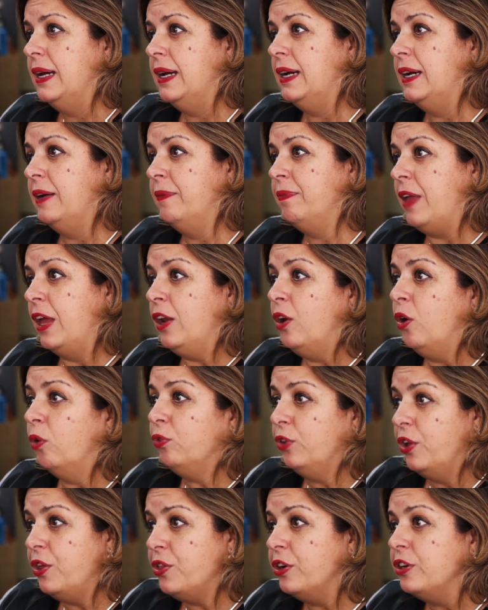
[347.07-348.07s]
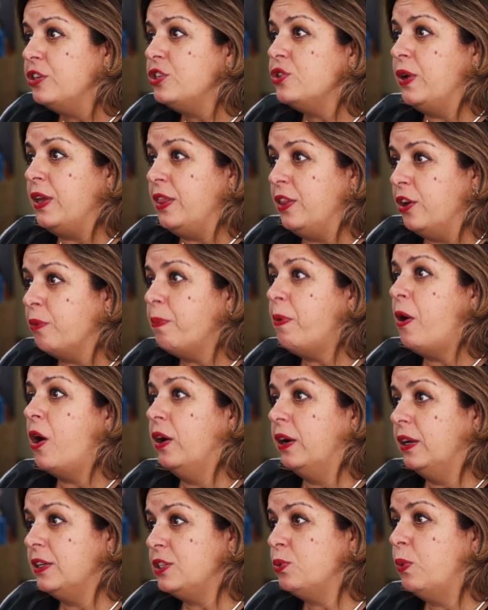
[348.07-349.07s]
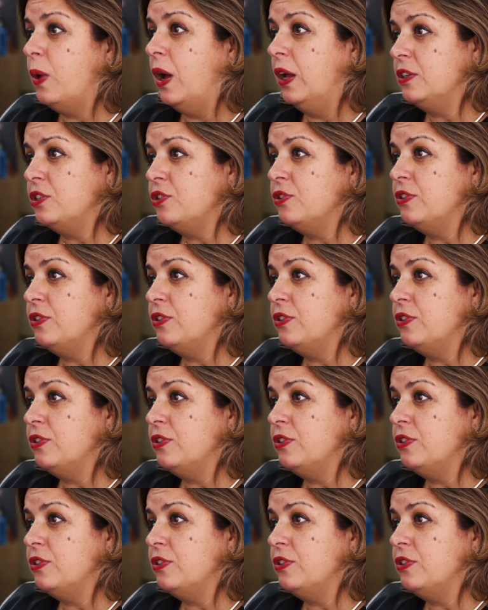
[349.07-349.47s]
And hopefully they're doing their part as well